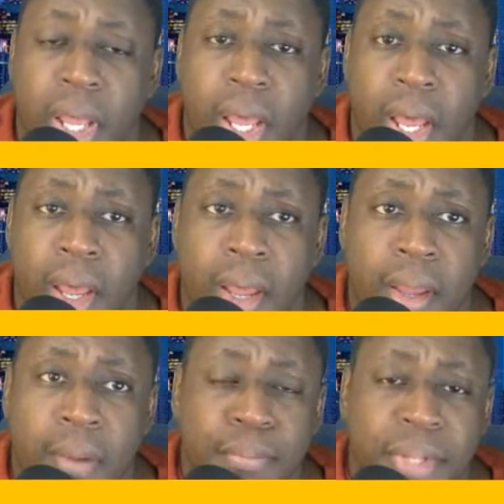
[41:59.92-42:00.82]

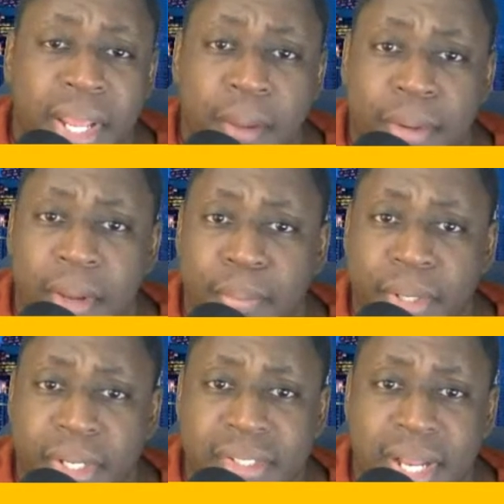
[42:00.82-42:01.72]
Um, they help
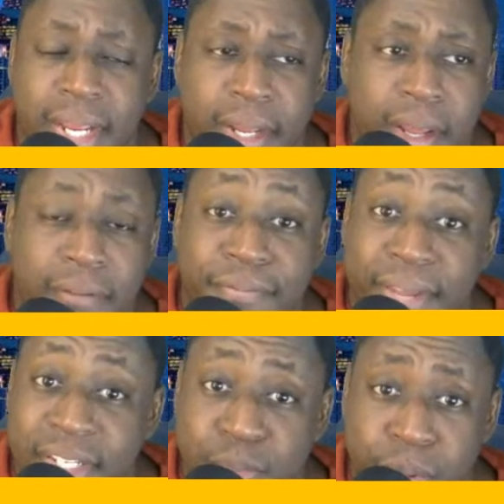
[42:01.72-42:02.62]
companies like uh,
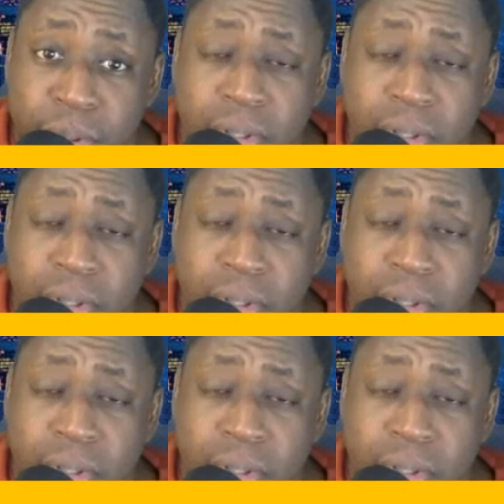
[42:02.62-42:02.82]
Facebook.